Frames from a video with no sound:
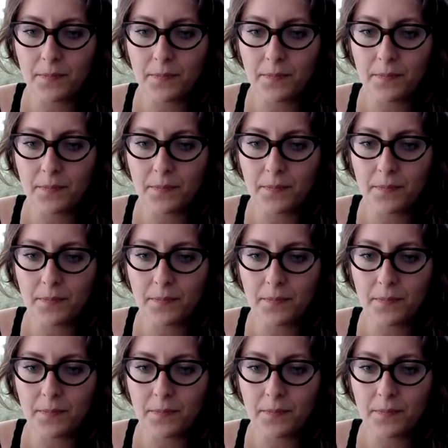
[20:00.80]
And
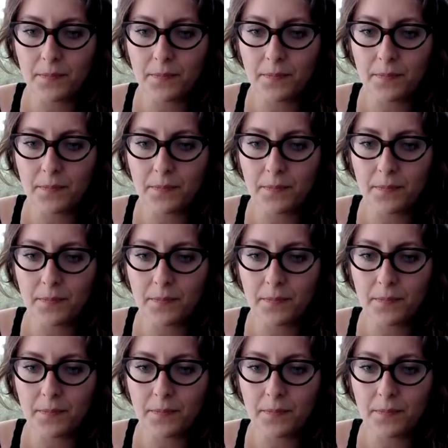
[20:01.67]
what do
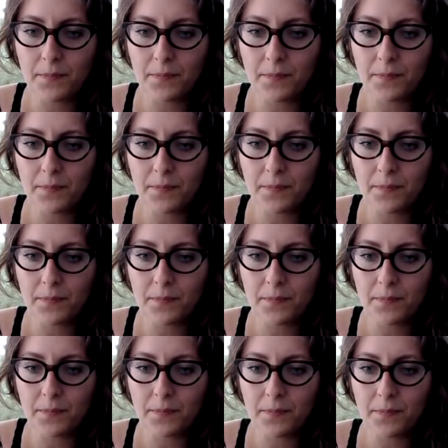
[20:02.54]
I teach?
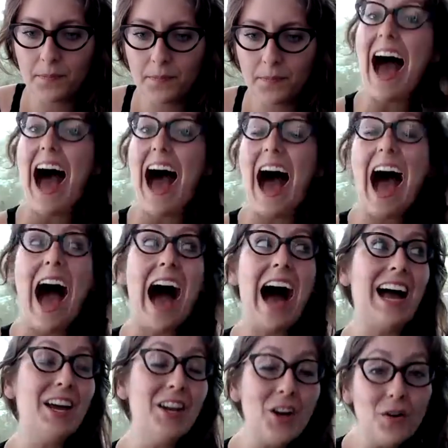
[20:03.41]
Well,
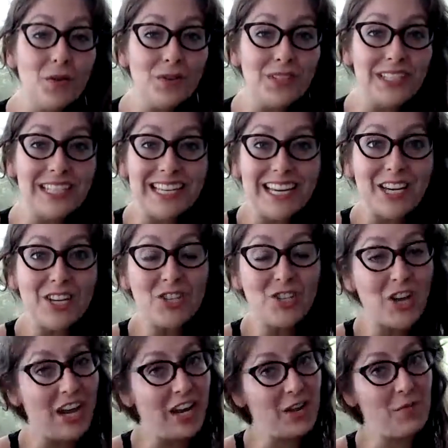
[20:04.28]
I don't
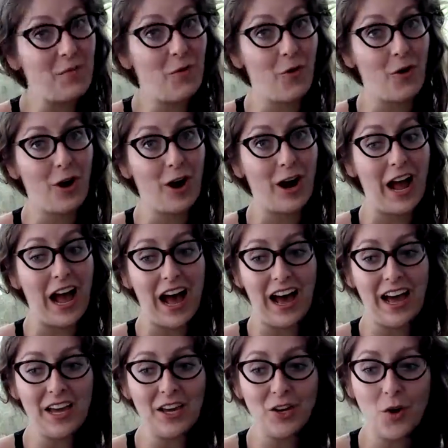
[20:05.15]
teach anymore.
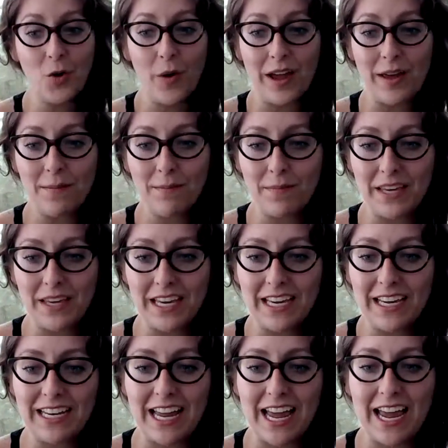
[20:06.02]
I quit
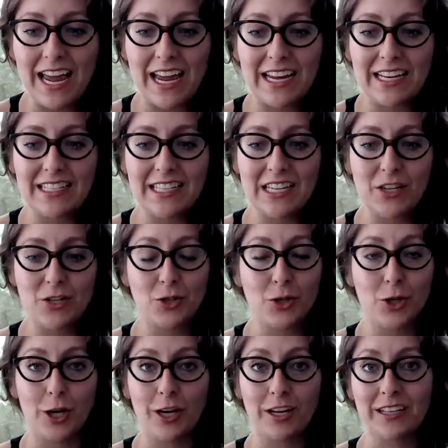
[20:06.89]
being a
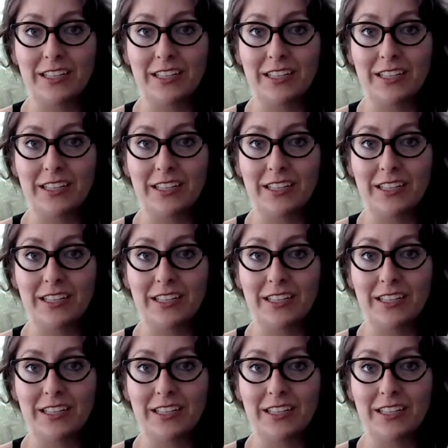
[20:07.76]
teacher.